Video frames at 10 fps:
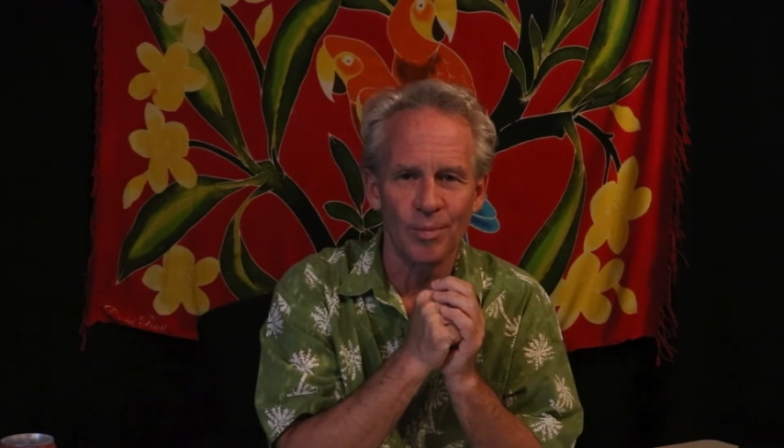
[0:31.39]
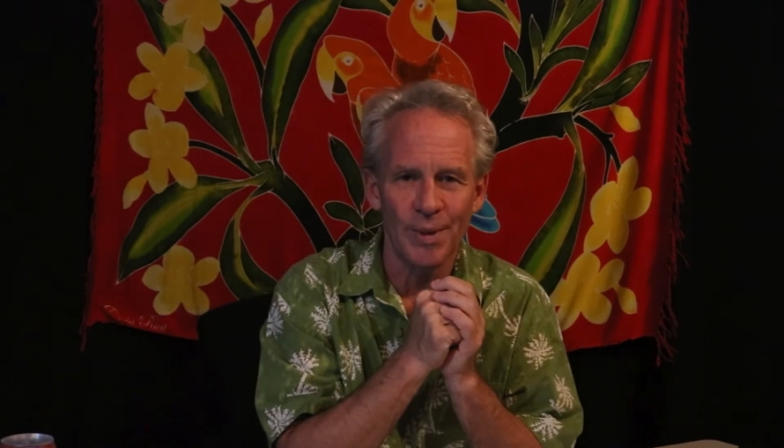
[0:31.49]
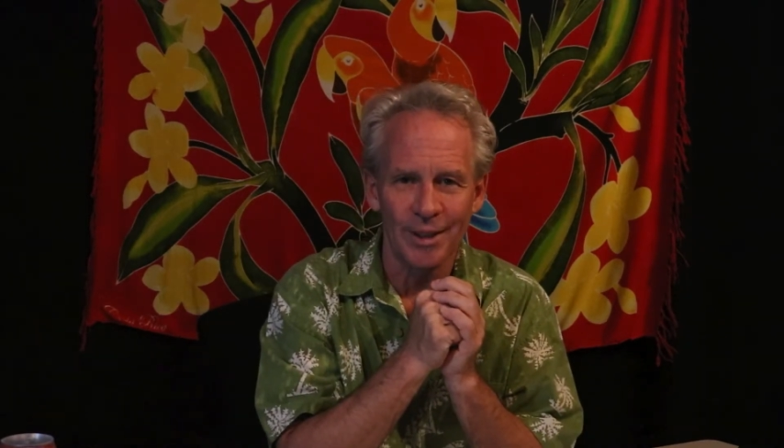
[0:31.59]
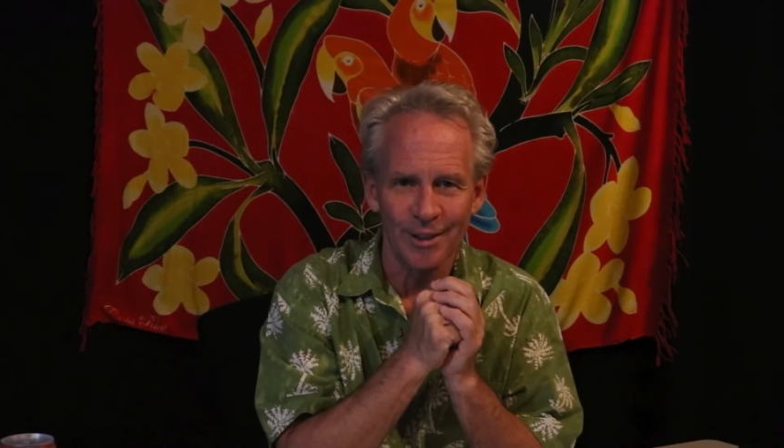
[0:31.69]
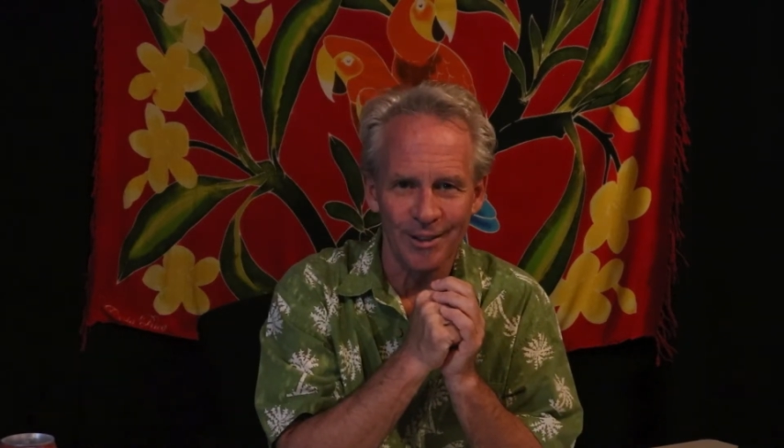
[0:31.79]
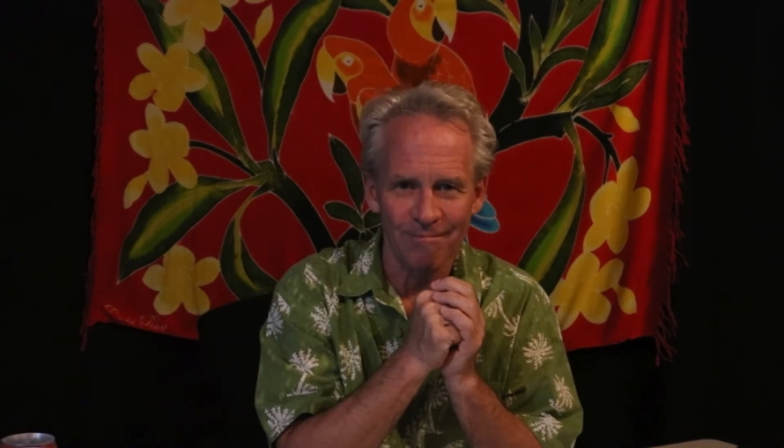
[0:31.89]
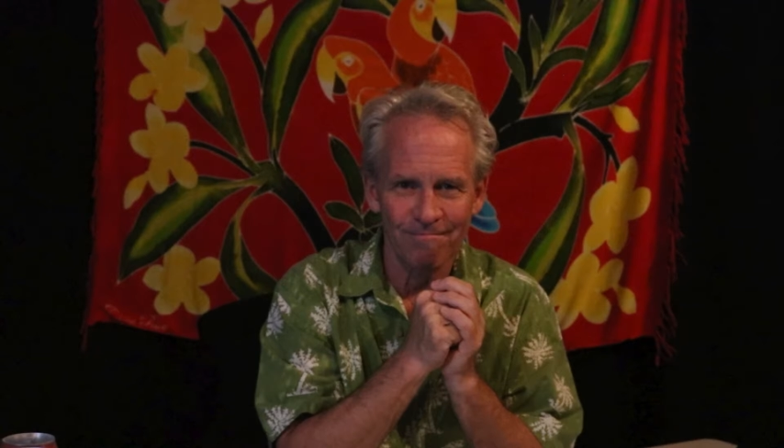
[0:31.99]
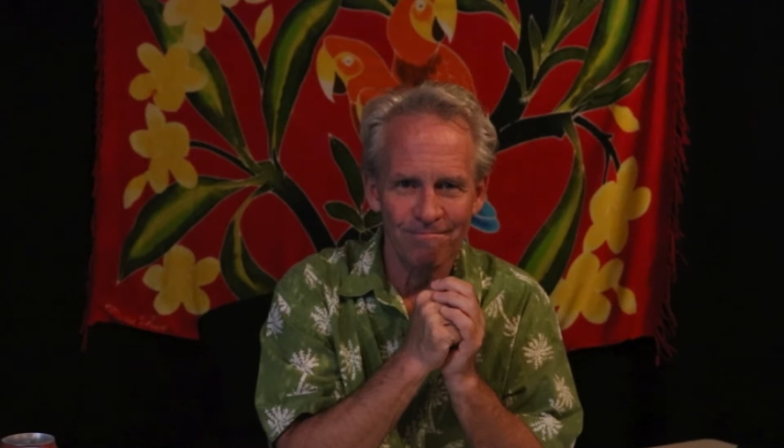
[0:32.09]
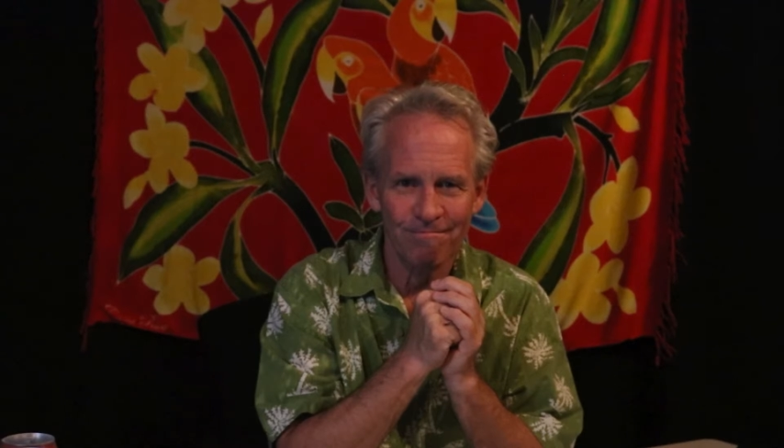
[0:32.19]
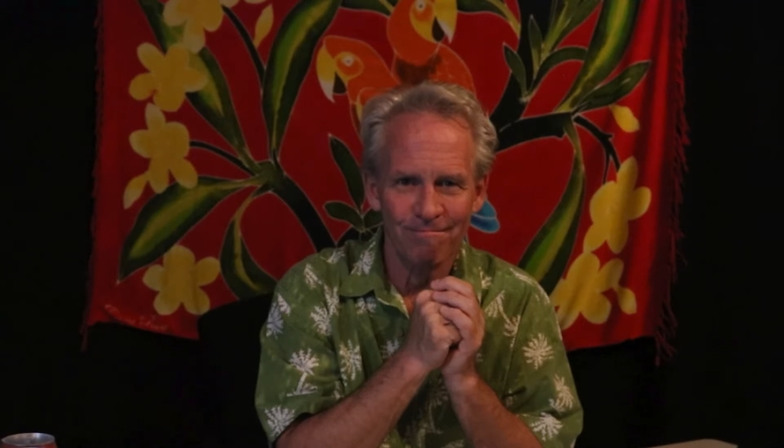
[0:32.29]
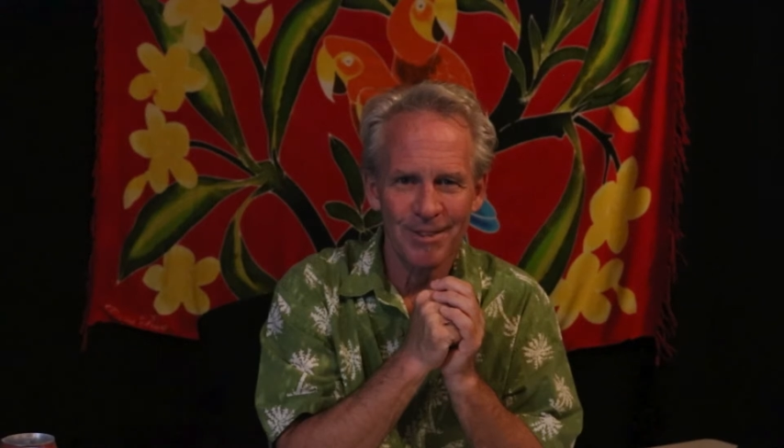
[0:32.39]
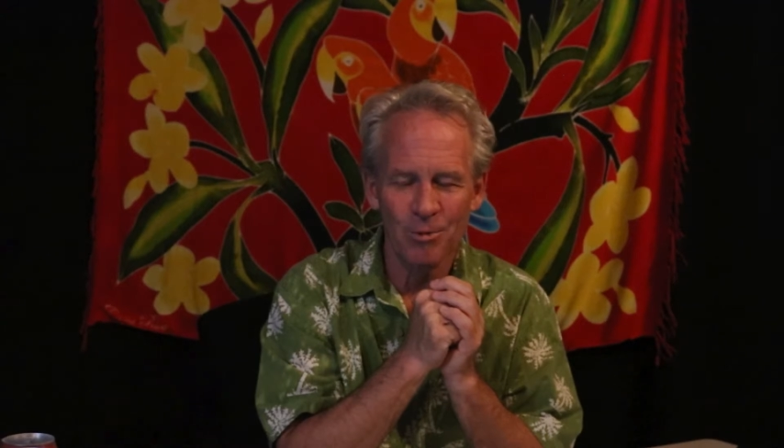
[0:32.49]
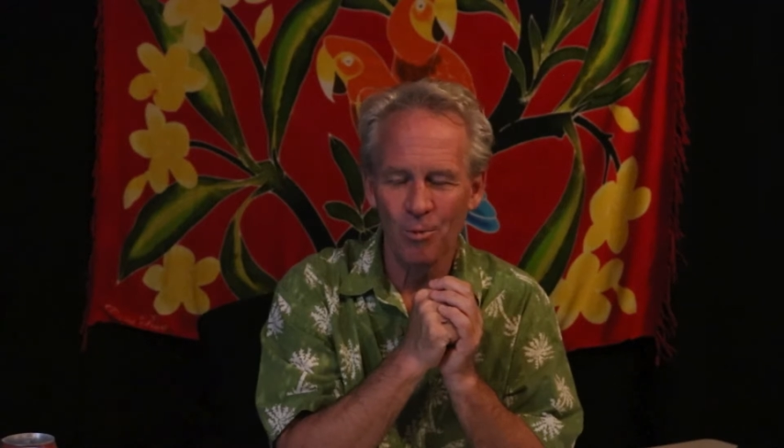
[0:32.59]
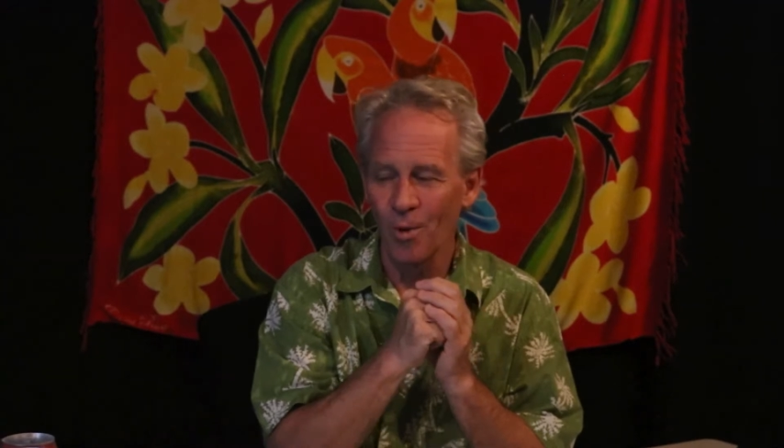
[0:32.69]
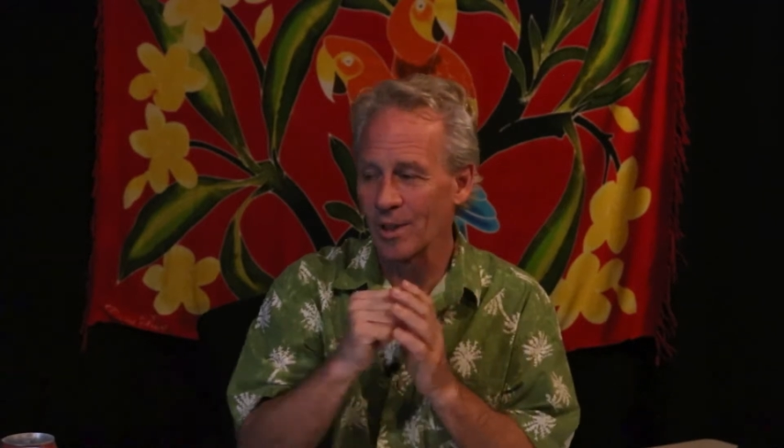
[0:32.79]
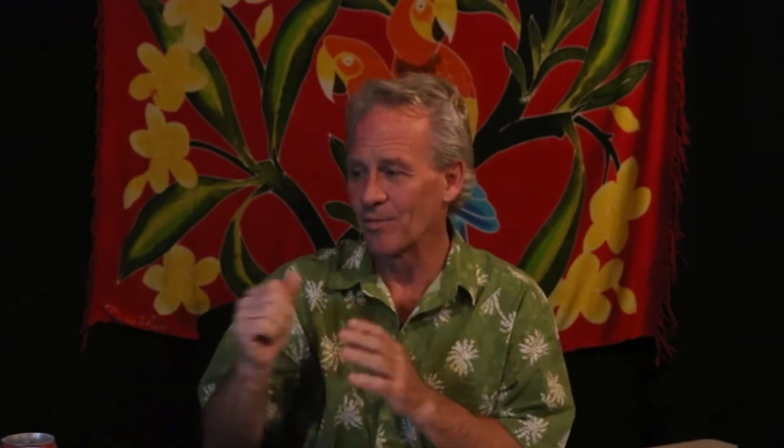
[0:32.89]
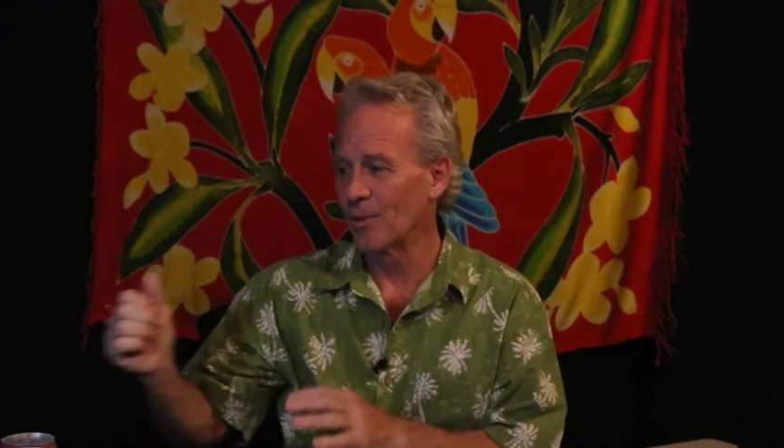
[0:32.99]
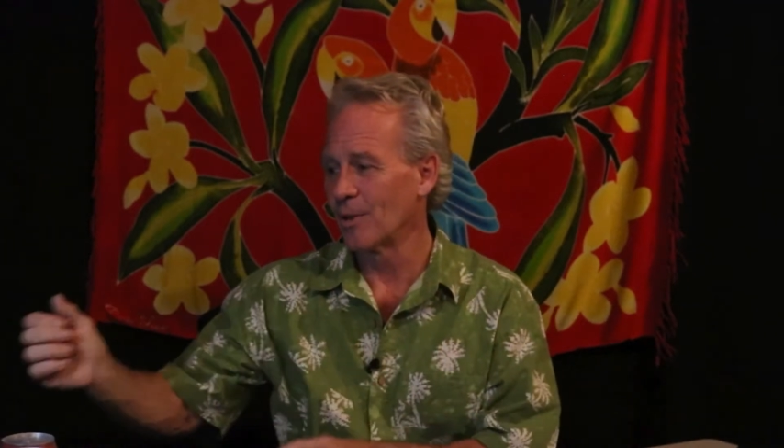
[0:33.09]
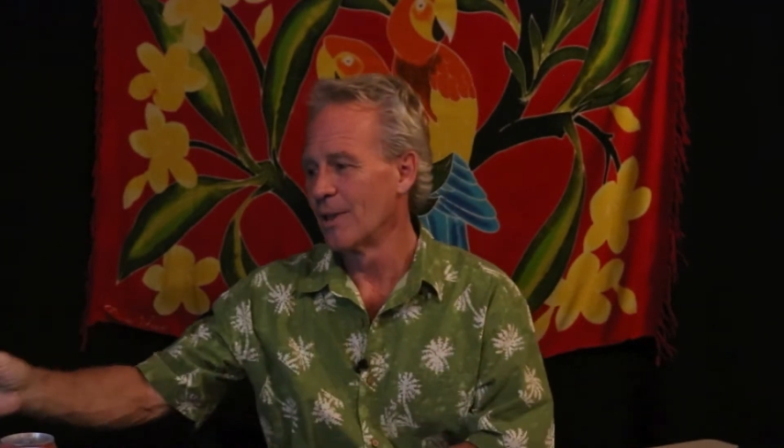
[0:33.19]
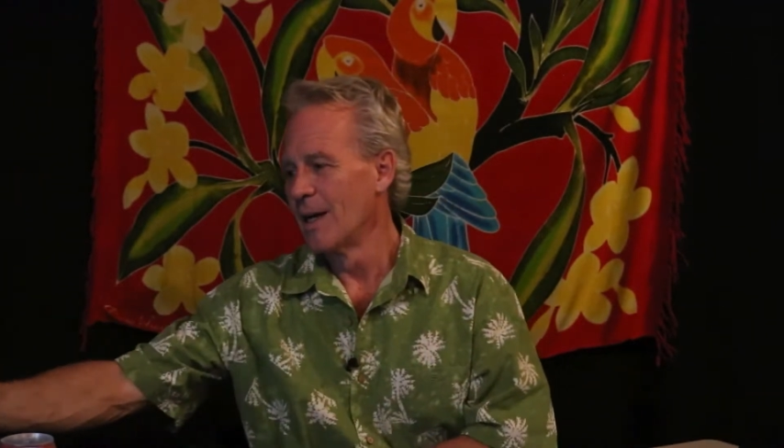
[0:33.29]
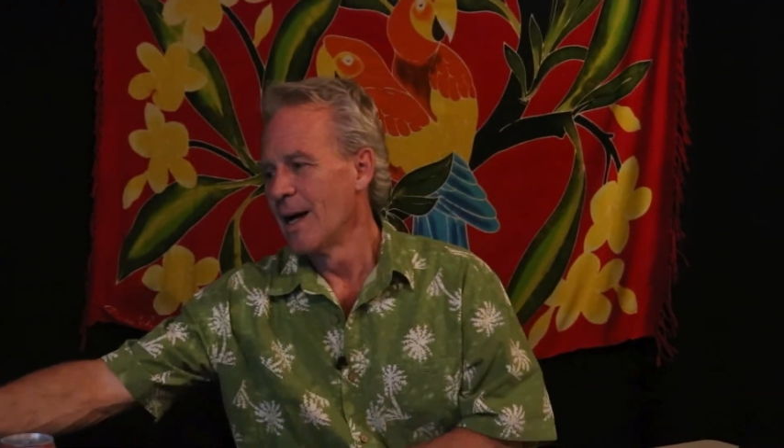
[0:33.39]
beer. It's wonderful.